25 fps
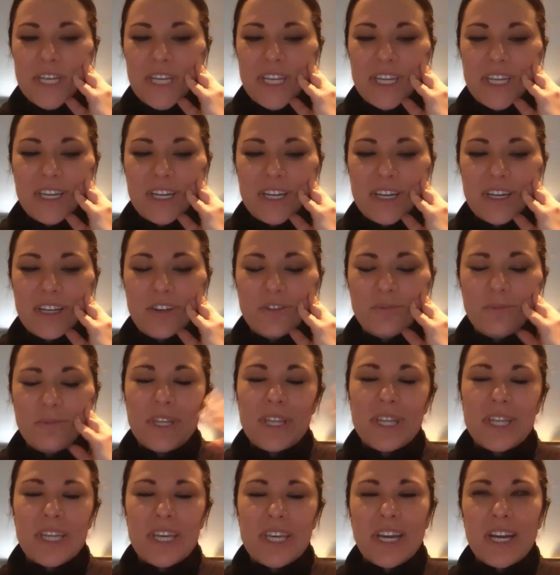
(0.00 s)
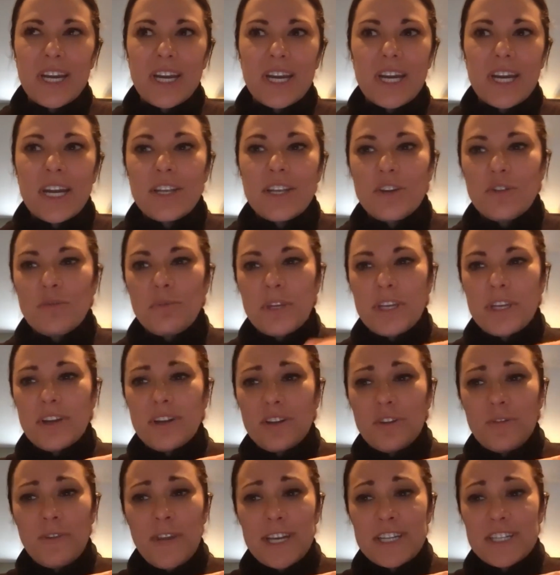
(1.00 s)
here, you've been there, and you've been here.
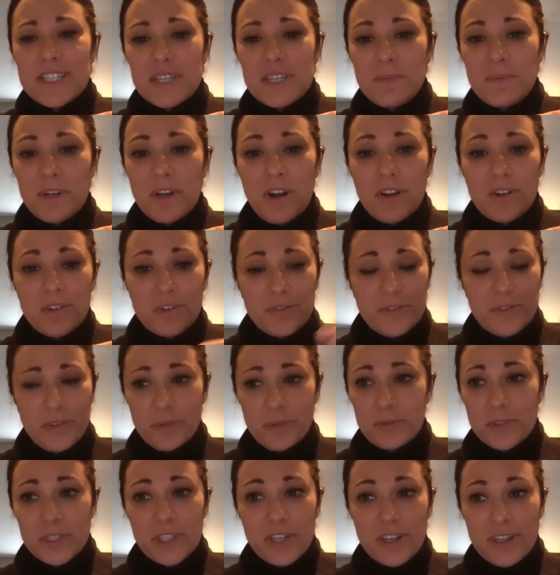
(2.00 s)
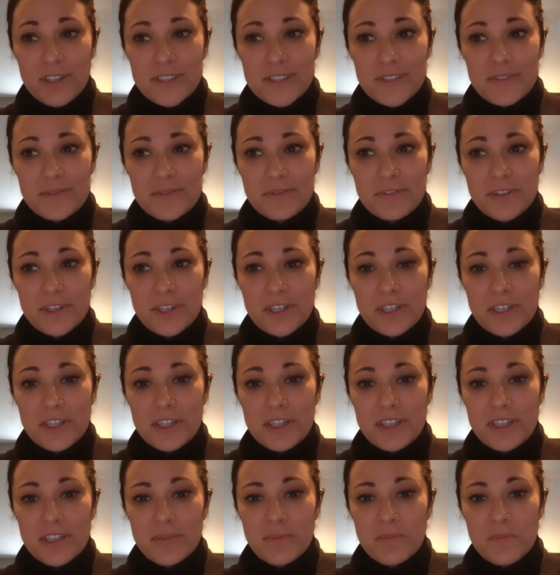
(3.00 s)
You've actually been all over the world
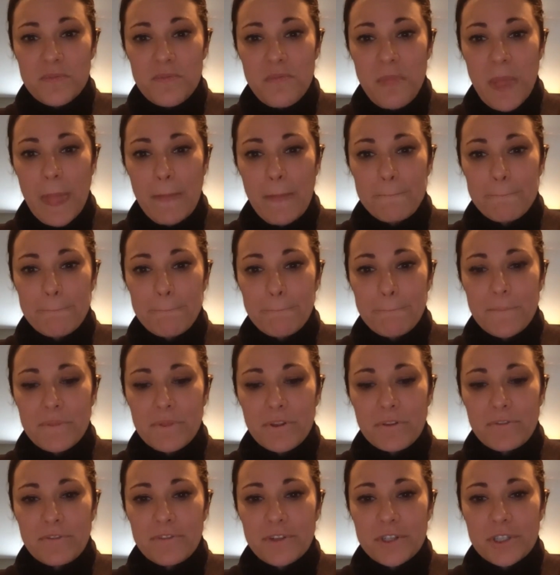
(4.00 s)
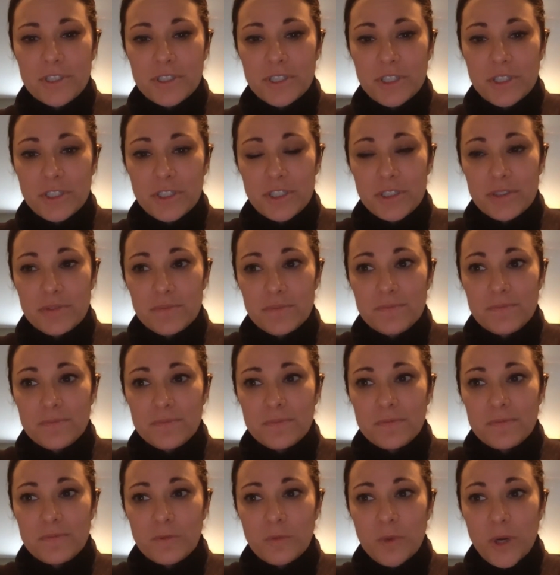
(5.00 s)
for your
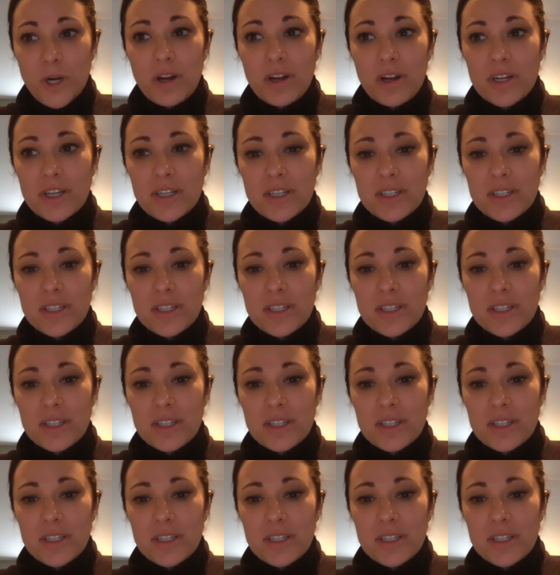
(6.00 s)
work.